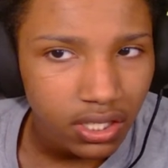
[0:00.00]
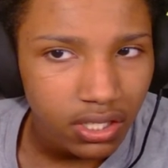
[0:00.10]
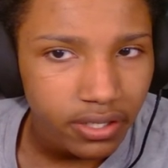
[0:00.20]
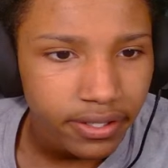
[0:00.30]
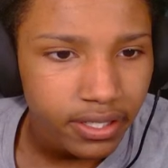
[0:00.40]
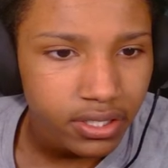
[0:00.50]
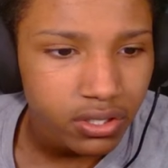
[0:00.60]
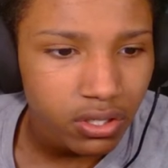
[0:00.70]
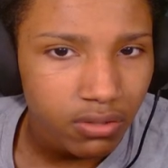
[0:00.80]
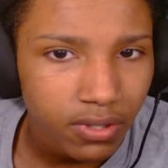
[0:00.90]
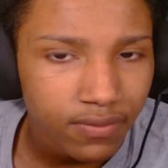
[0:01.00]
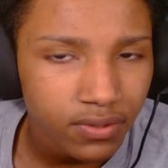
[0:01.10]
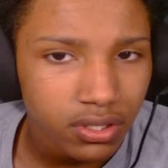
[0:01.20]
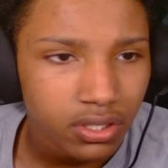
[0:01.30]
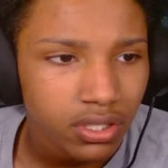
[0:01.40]
All right, let's call
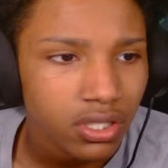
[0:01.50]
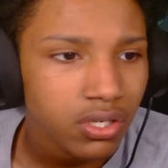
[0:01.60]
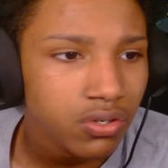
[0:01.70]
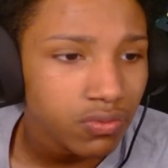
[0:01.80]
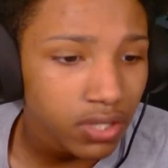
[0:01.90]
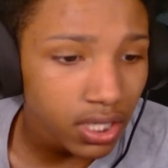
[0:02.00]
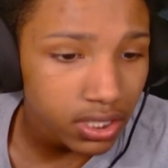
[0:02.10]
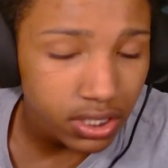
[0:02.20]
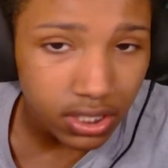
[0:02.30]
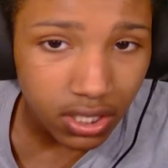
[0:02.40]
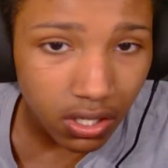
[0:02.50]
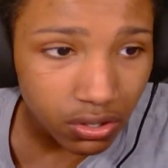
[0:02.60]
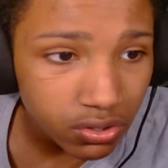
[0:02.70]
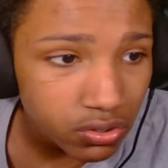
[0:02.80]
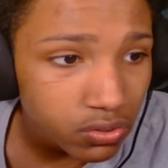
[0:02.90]
Raven. Okay, she's
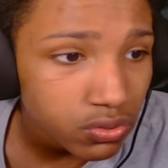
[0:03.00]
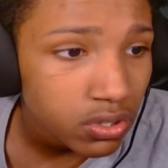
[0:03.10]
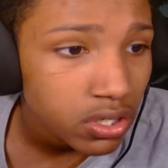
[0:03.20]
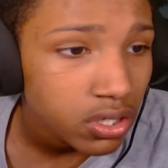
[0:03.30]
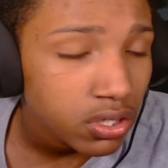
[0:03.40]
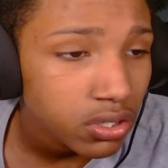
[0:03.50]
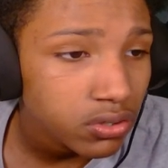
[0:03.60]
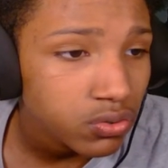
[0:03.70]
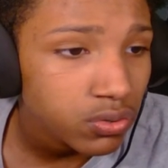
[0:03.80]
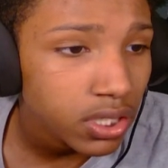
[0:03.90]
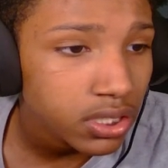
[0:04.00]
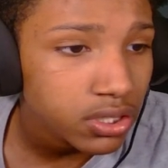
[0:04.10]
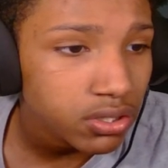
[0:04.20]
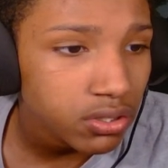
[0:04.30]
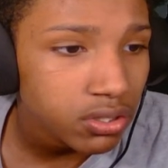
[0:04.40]
also on Do Not
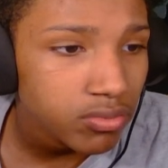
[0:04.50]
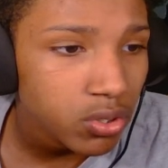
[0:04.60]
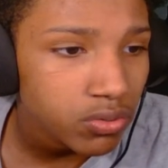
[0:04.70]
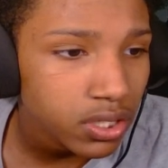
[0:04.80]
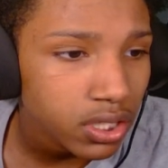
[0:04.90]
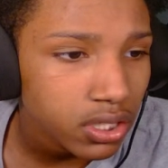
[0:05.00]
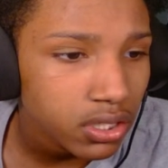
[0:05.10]
Disturb. Okay.